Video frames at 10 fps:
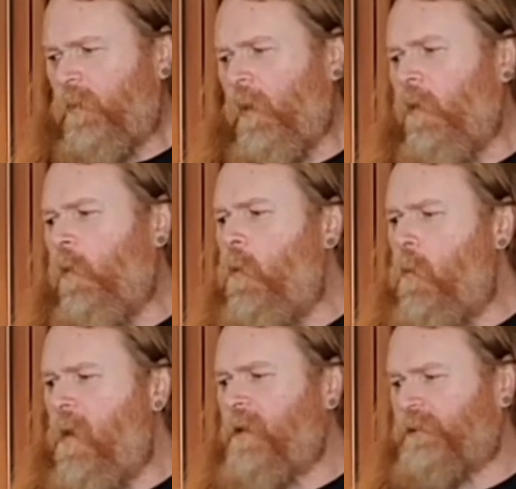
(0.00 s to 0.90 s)
It all
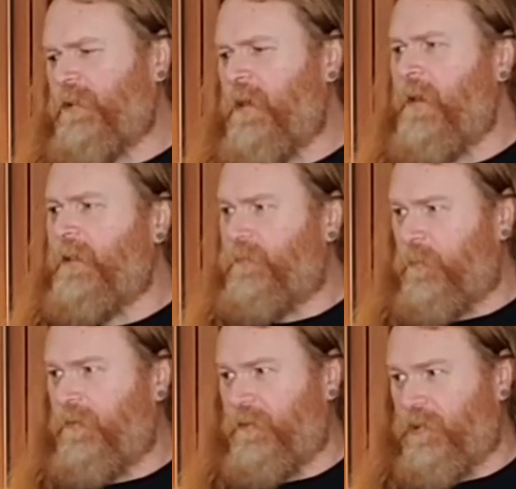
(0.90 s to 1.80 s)
works, doesn't it? Even
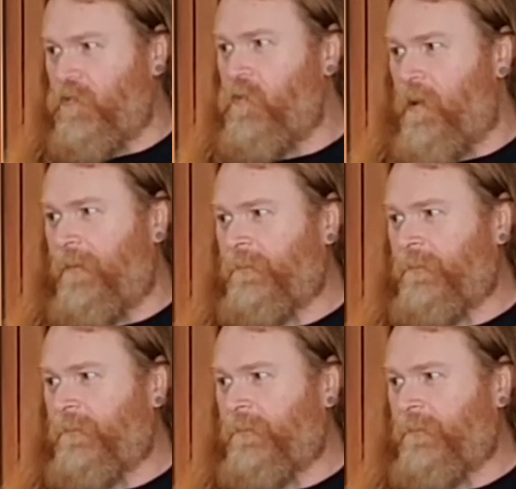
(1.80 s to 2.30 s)
with the tuna.